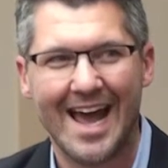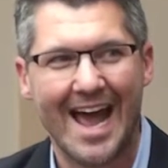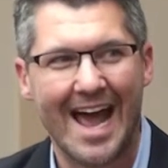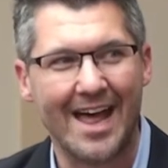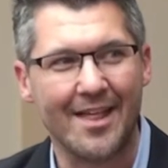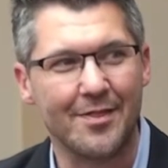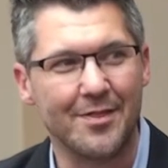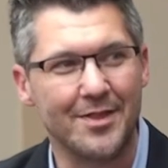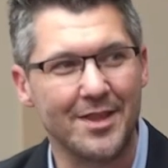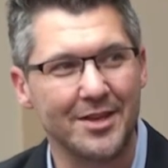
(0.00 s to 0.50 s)

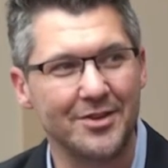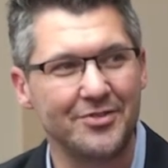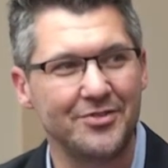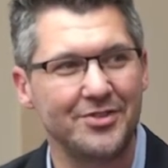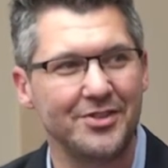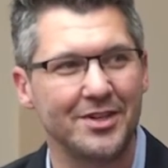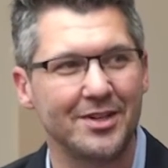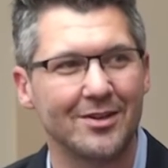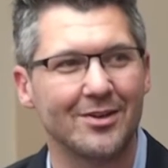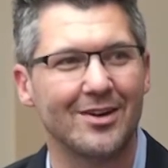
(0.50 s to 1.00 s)
And
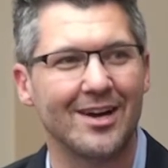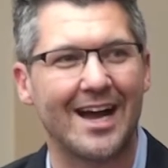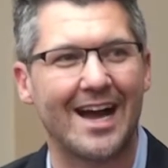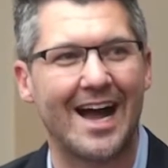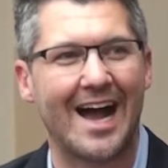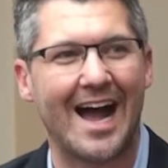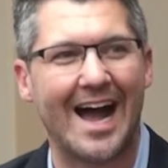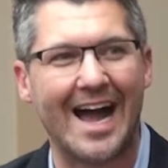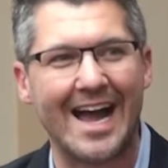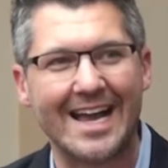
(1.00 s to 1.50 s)
this year,
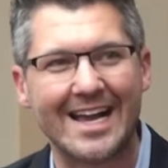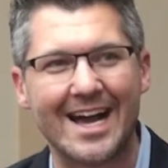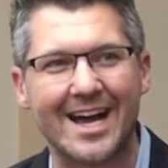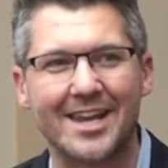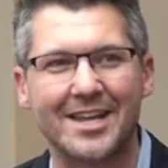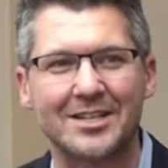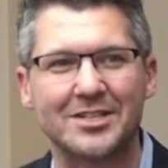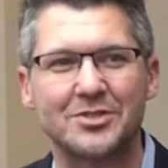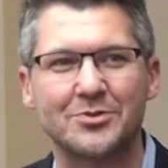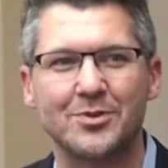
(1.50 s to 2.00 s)
I
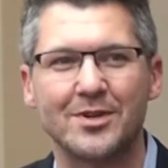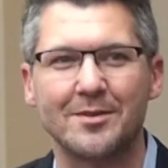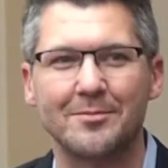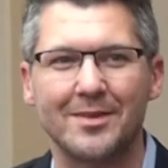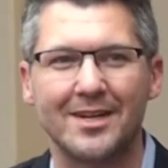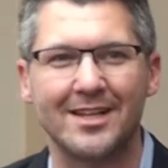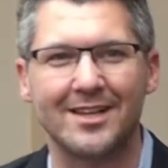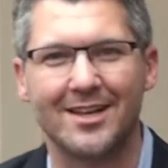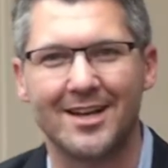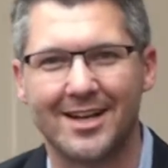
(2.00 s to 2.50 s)
got
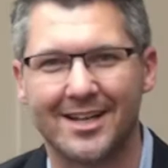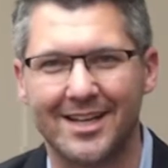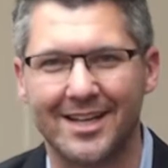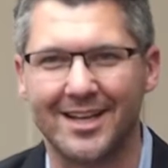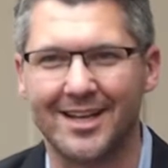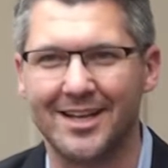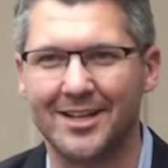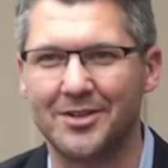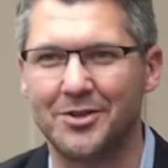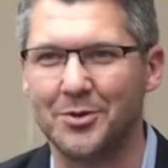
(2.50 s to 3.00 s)
extremely
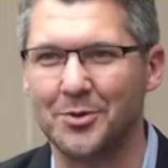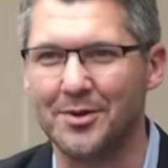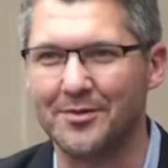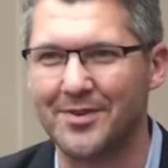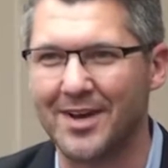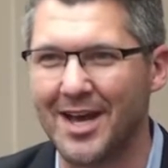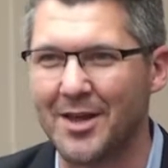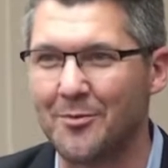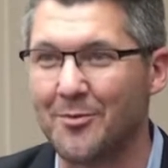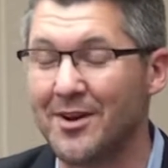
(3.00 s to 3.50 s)
lucky to
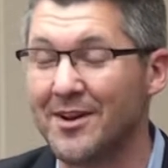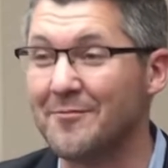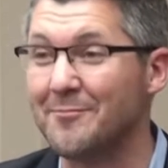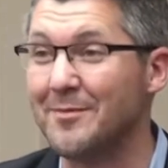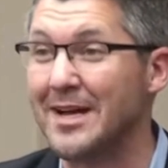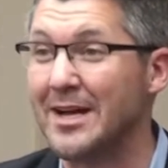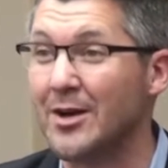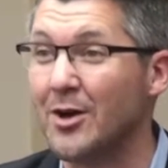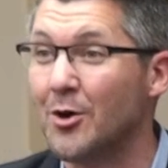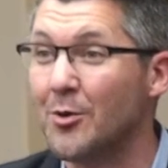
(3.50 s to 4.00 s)
have had one of
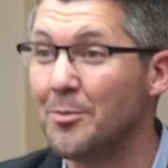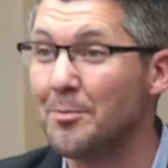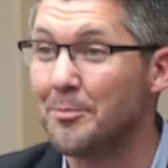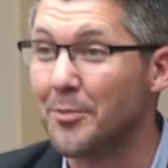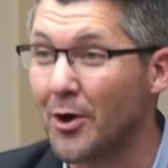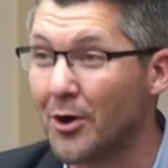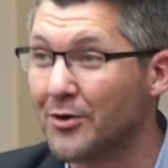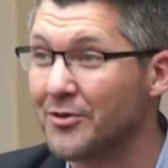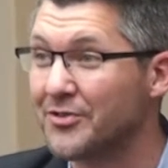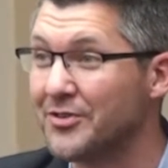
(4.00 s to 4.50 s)
my own
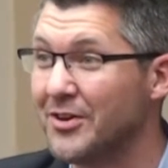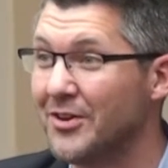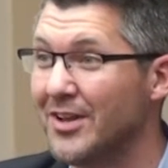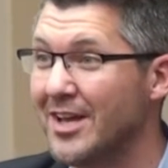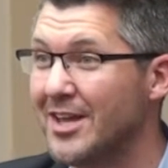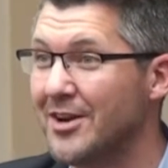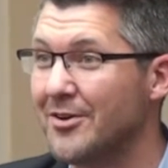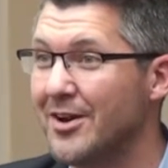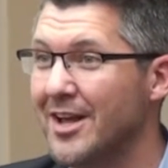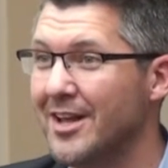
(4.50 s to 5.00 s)
personal
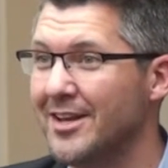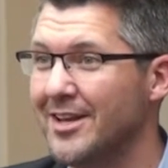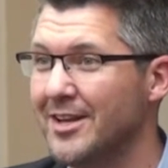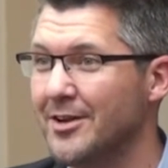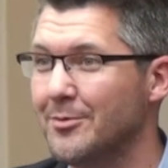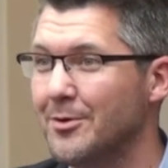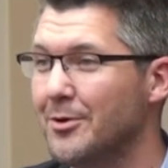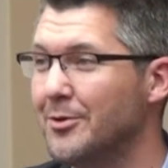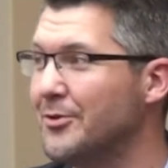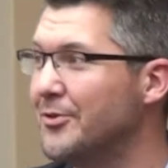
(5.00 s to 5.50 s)
internet
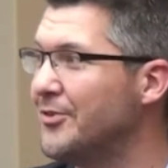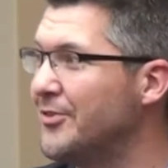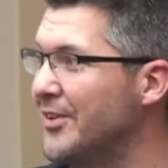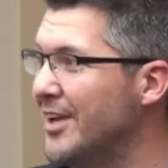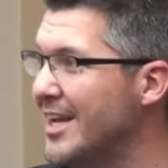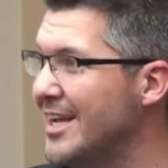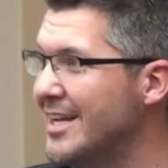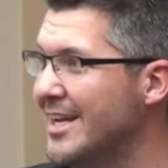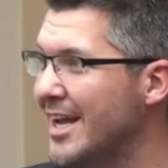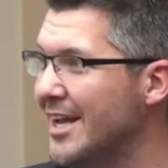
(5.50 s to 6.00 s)
heroes
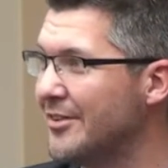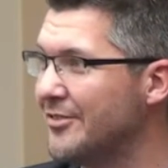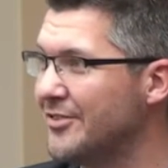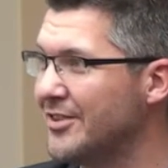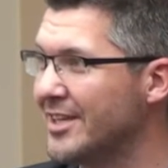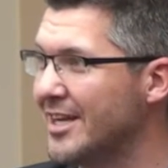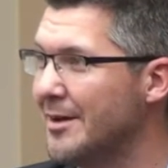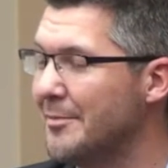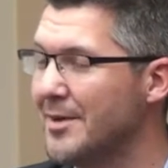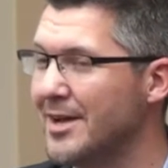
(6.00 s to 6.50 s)
say yes
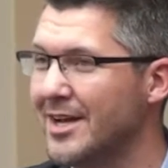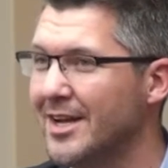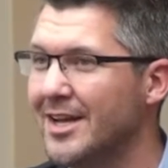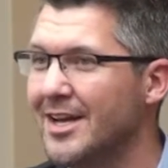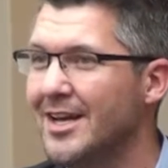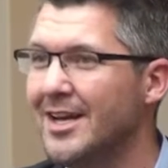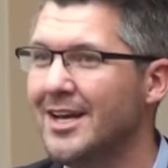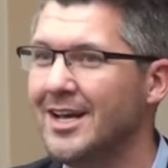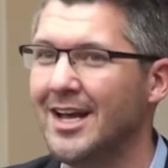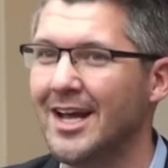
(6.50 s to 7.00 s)
to coming
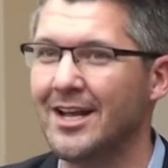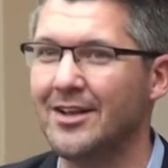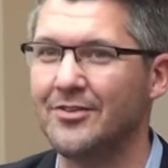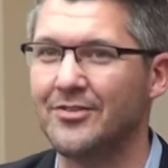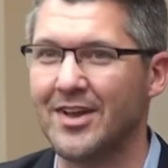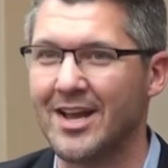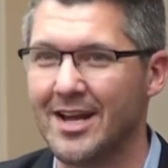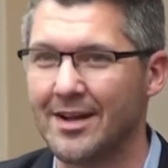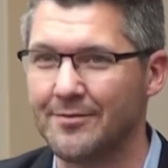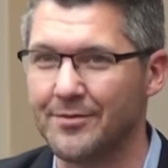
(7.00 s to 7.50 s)
and
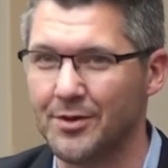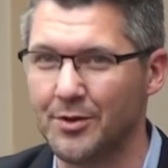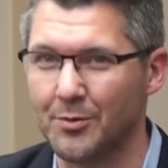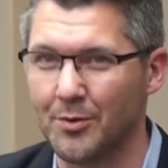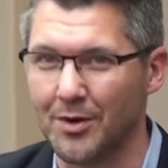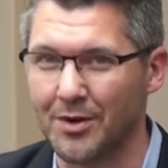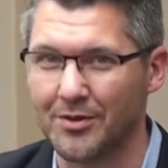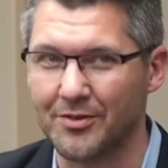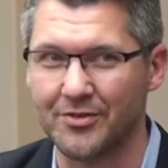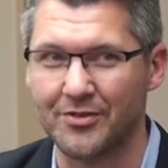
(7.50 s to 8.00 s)
saying a few
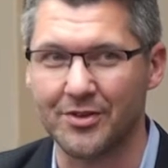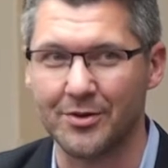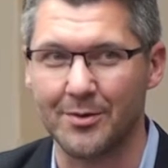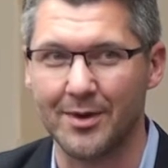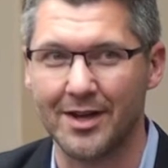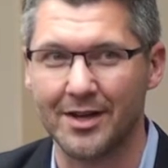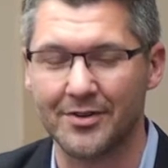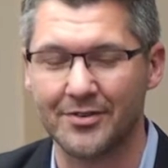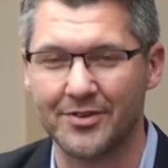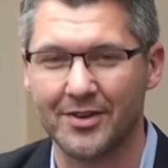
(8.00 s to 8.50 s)
words to
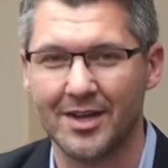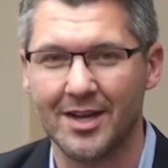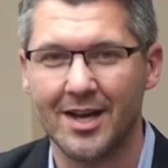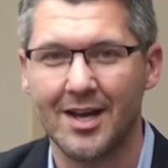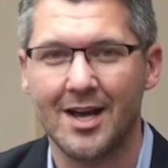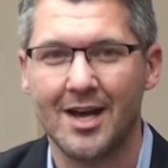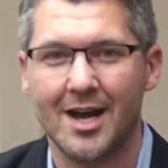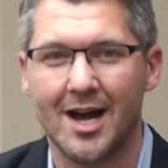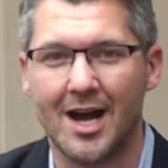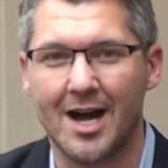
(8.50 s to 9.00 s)
us.
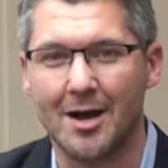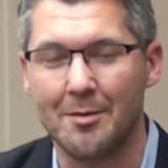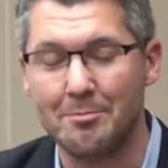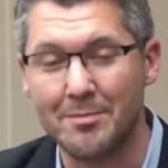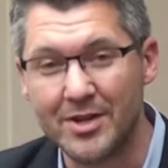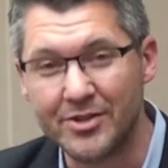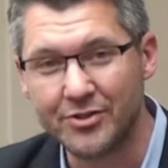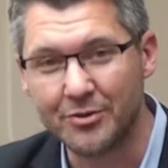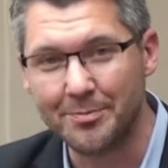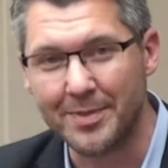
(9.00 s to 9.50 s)
Uh,
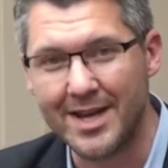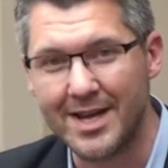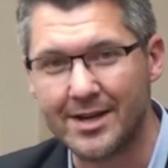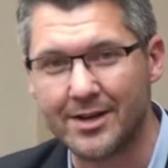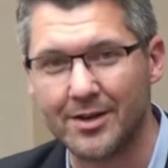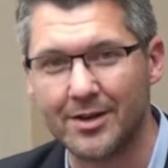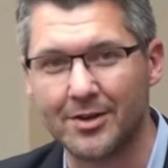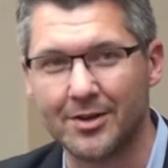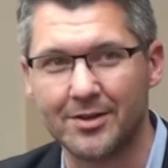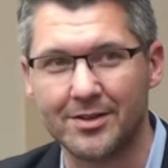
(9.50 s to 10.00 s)
Mitchell
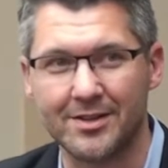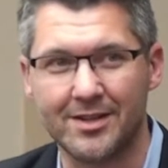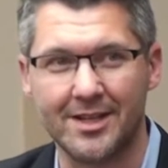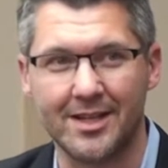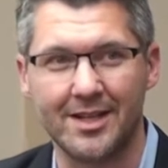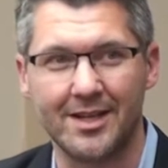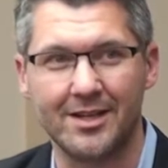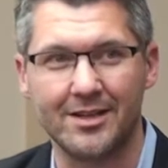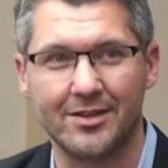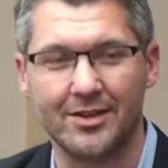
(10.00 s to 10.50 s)
Baker,
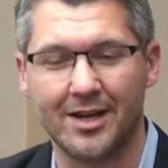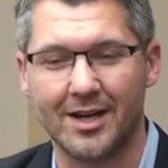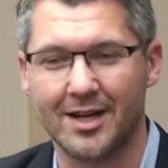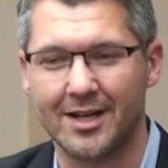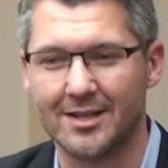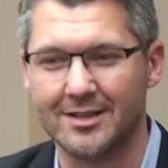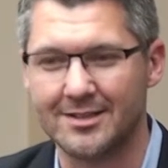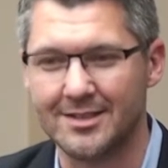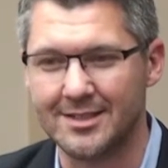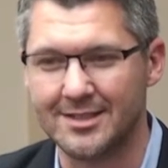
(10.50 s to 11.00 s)
the,
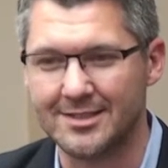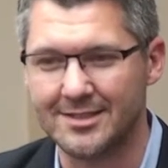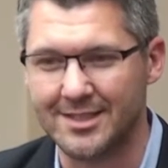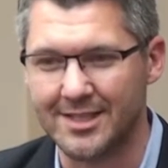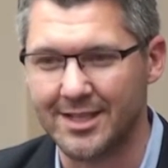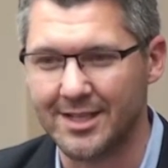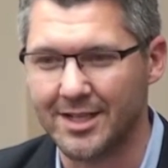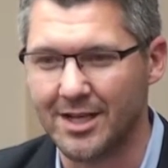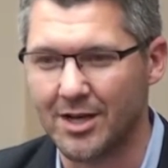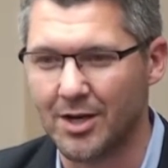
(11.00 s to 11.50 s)
uh, the
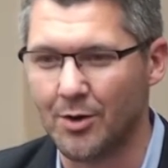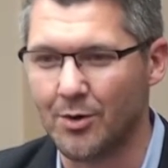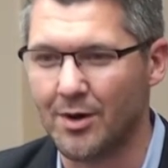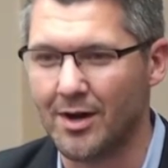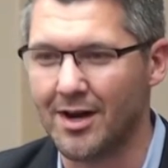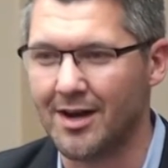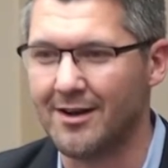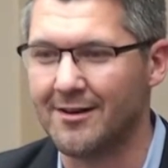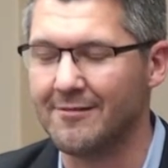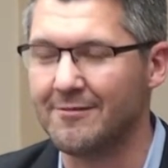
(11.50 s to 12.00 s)
CEO
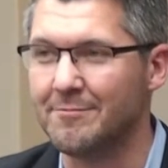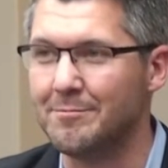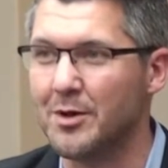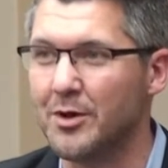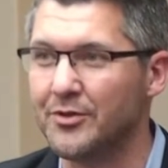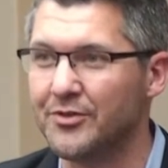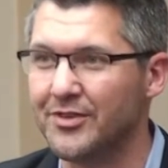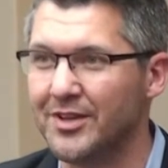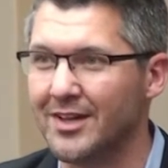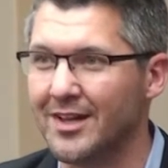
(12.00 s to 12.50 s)
of
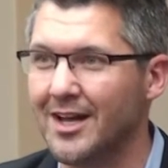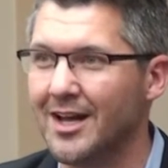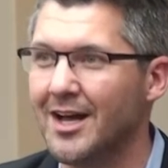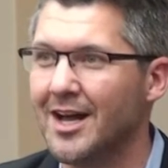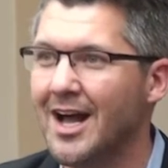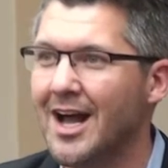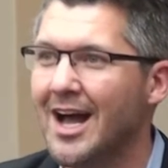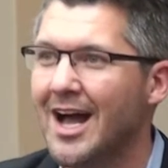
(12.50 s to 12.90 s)
Mozilla.